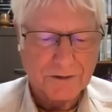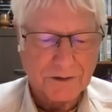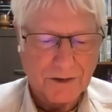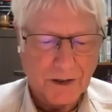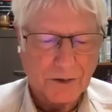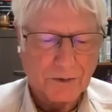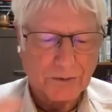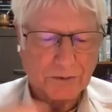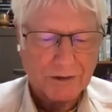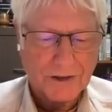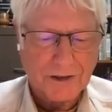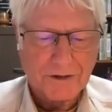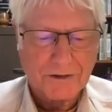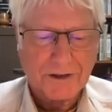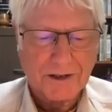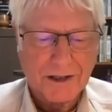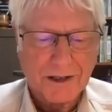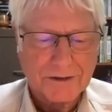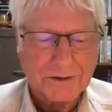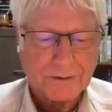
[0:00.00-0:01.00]
don't and other
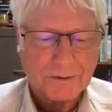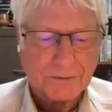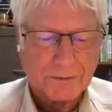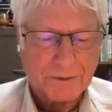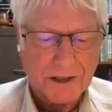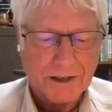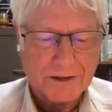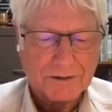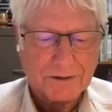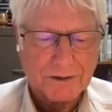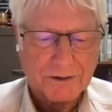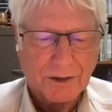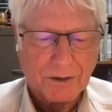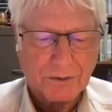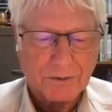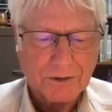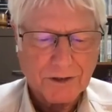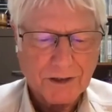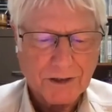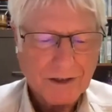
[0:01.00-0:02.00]
kinds of flies
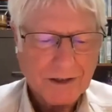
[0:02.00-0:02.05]
don't.